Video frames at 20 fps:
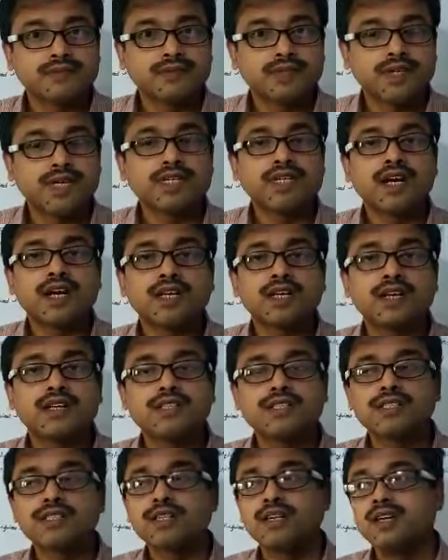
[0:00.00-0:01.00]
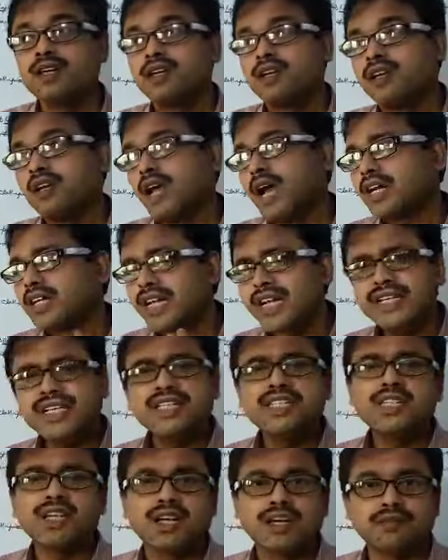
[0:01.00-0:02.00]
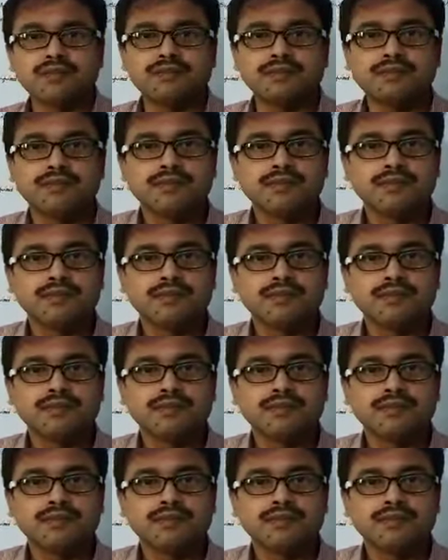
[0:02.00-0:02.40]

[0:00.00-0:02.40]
it occurs at any time,